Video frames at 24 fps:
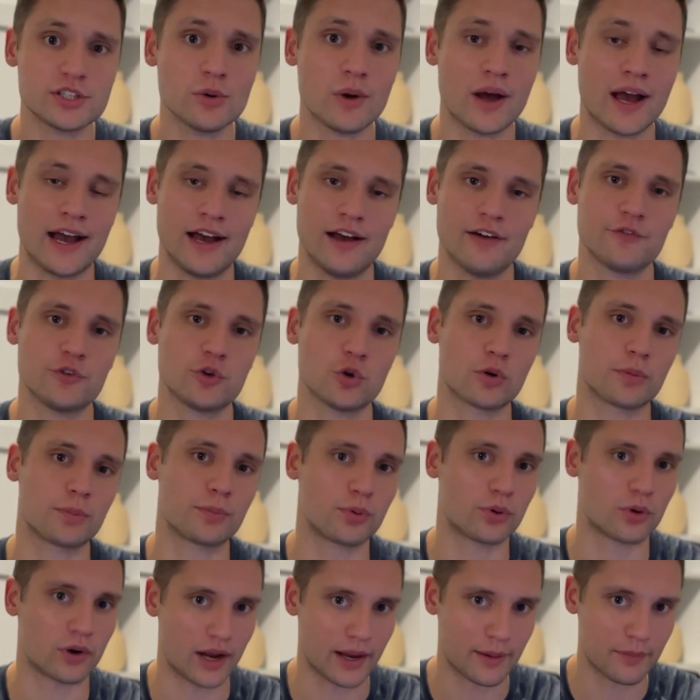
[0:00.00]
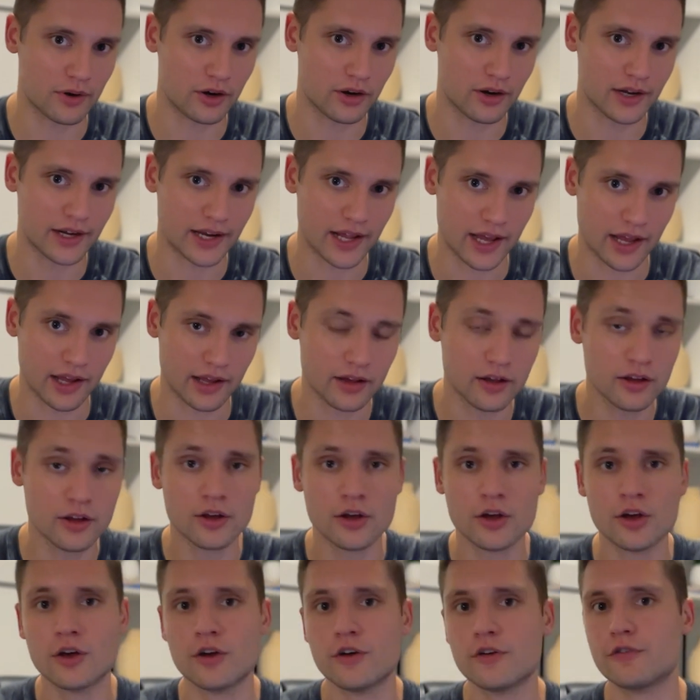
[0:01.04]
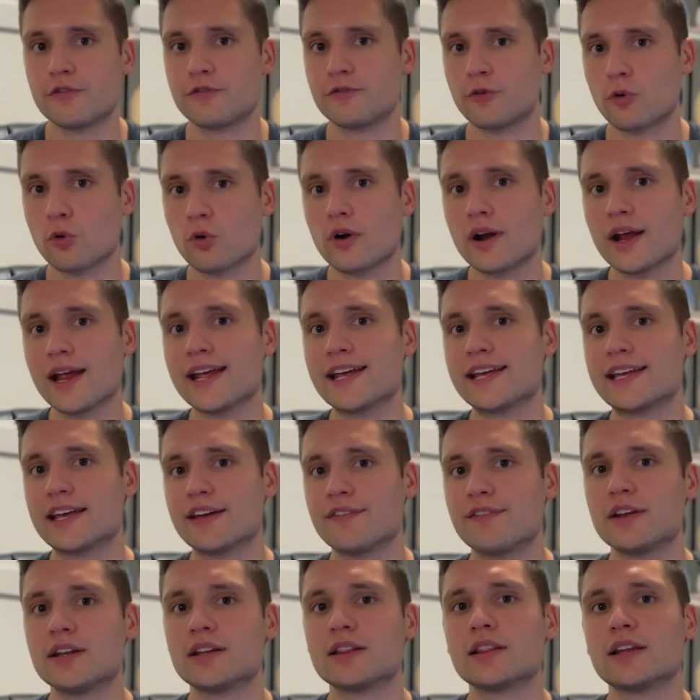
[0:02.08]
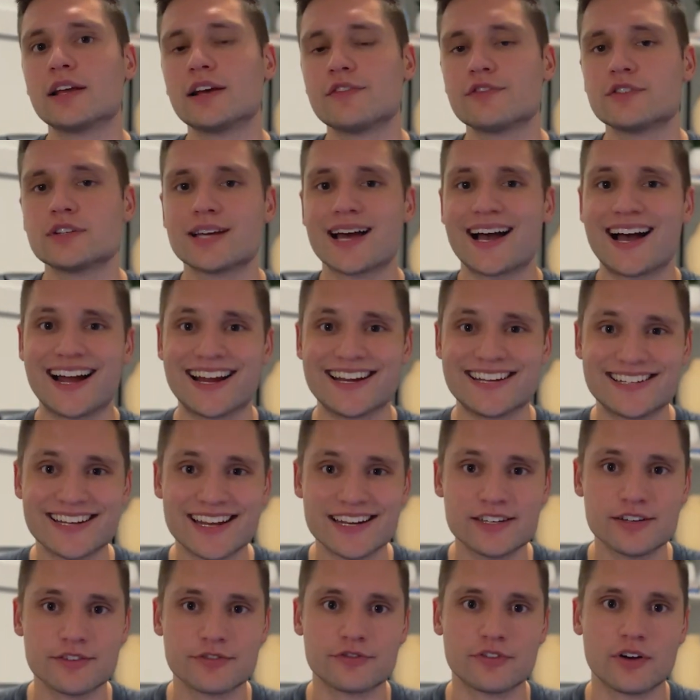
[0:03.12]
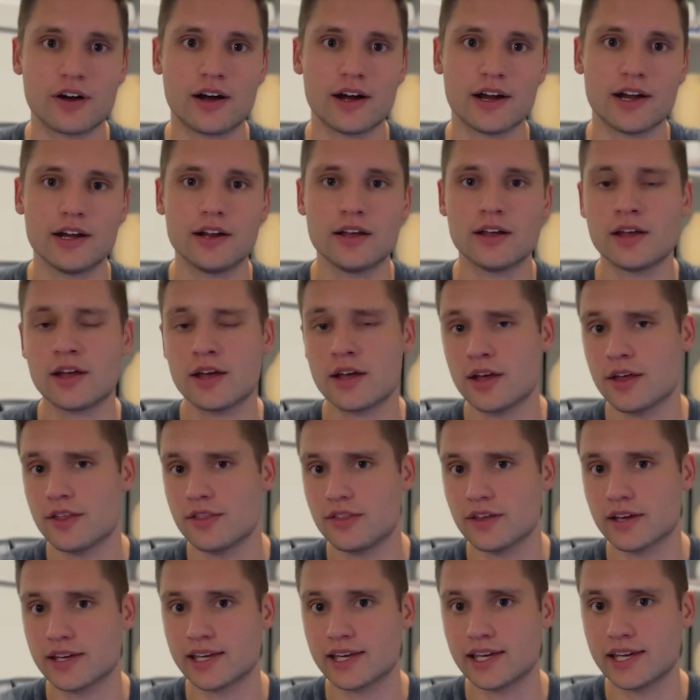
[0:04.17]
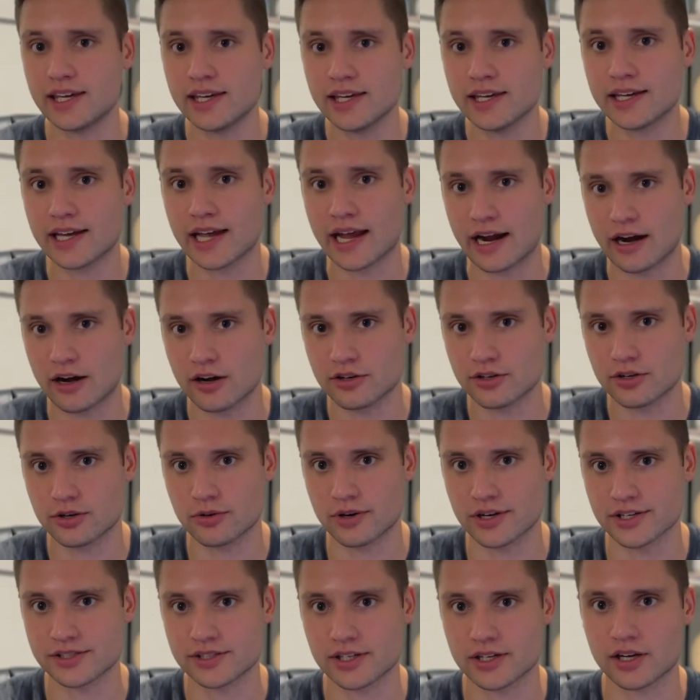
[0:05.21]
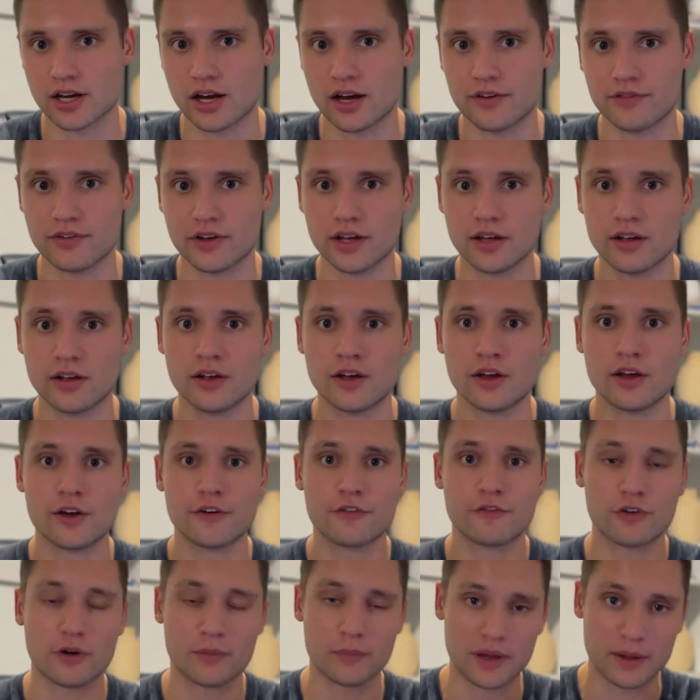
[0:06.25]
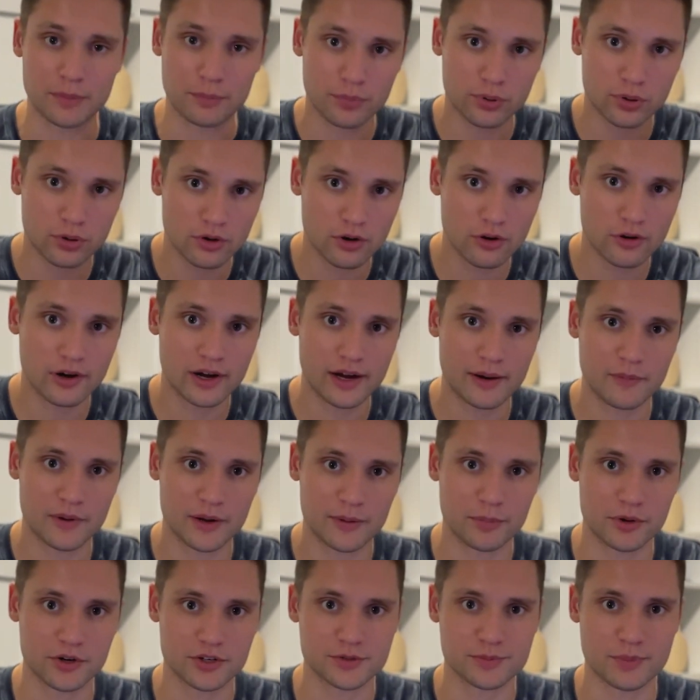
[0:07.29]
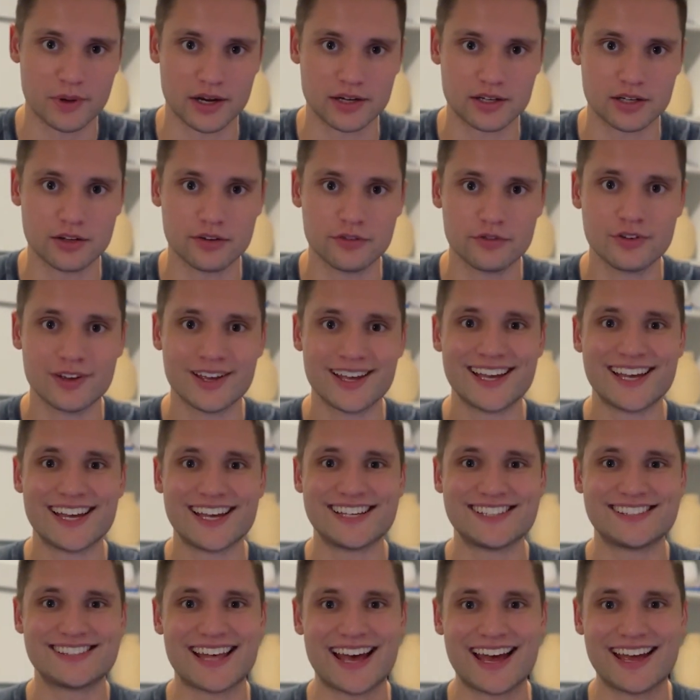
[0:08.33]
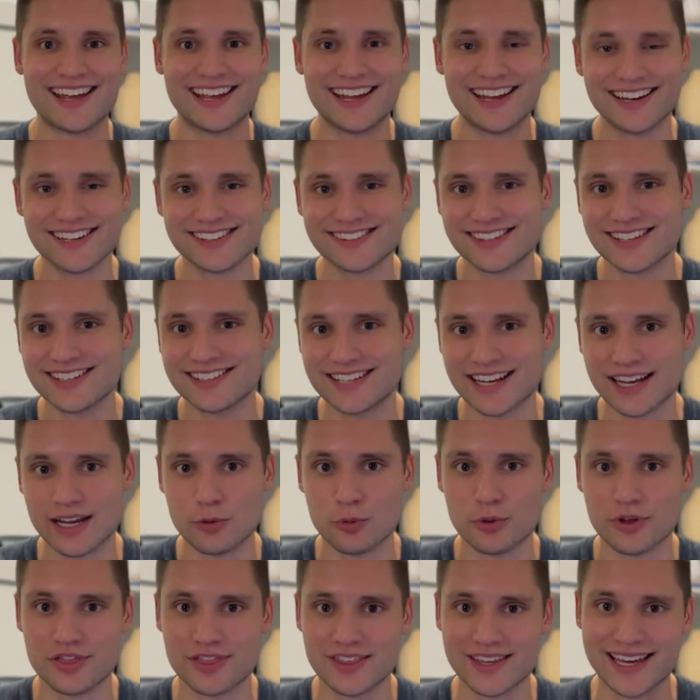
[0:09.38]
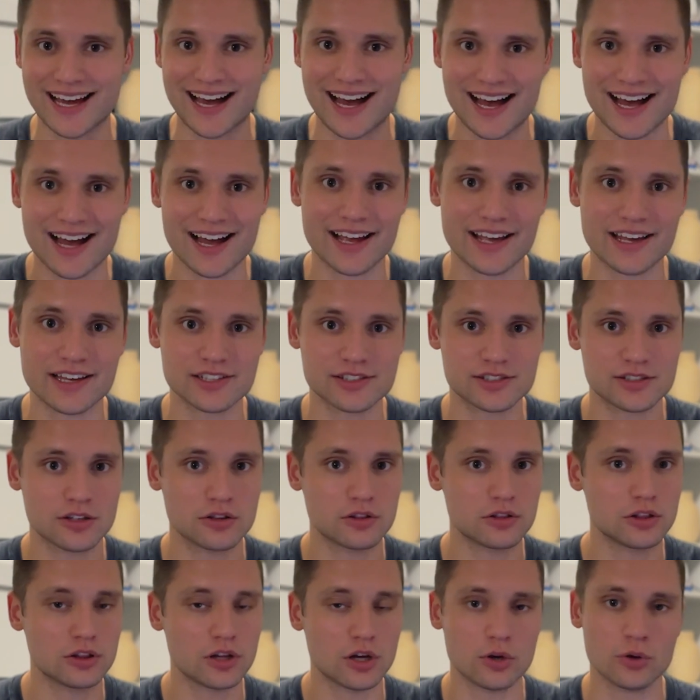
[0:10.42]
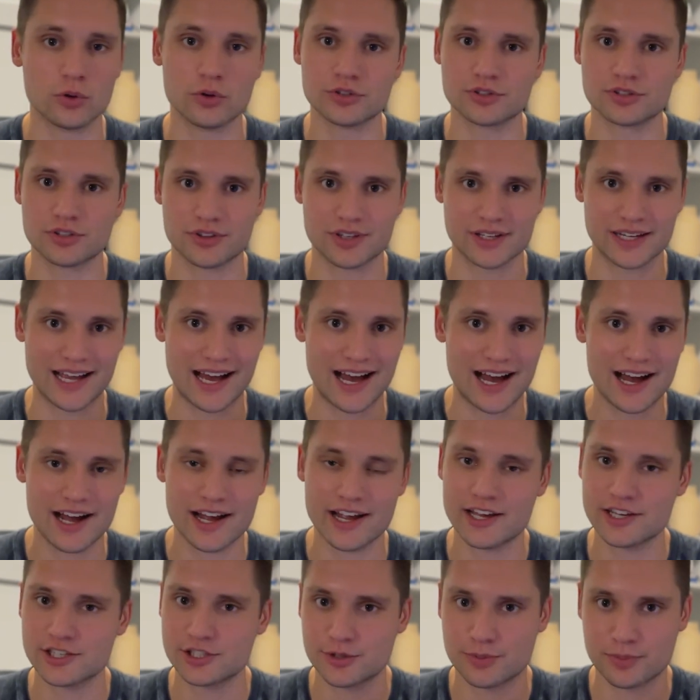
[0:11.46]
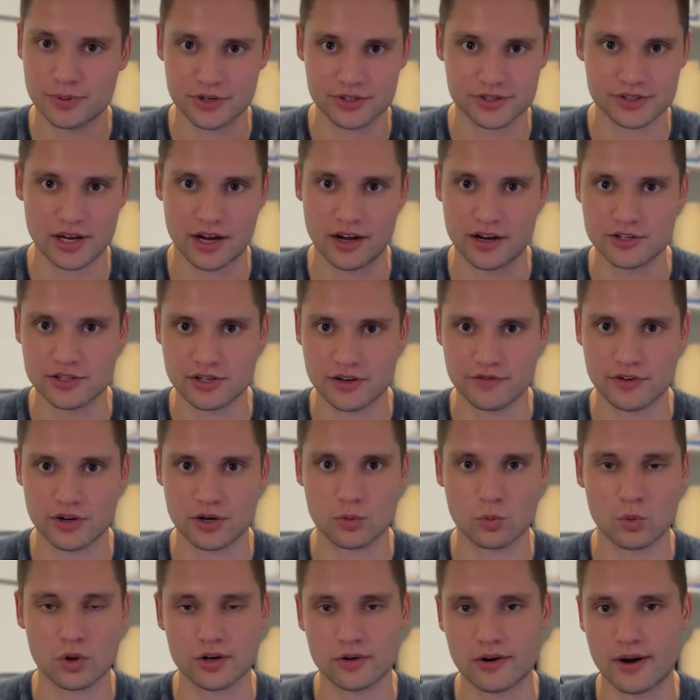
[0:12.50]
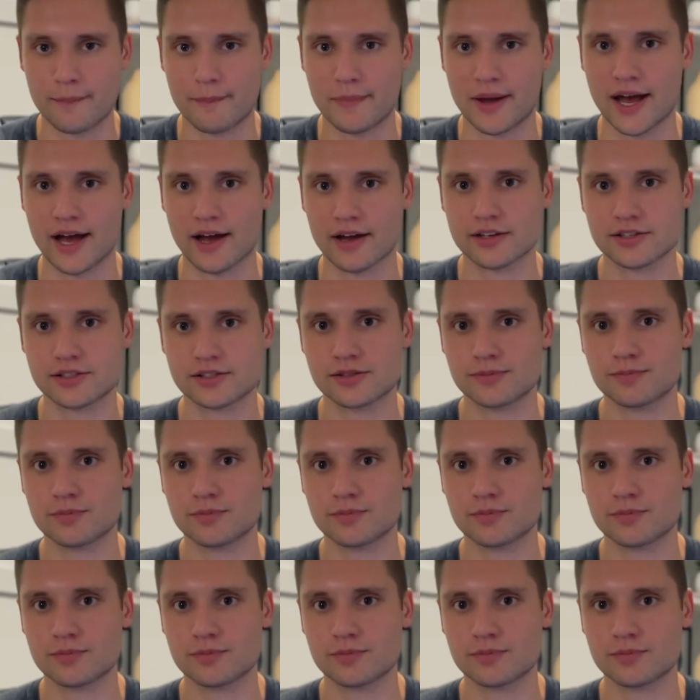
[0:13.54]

have your primary day for a given lift identified, the key characteristic of it from a programming perspective is that it is the day with the highest loads or the highest percentage of your 1 rep max.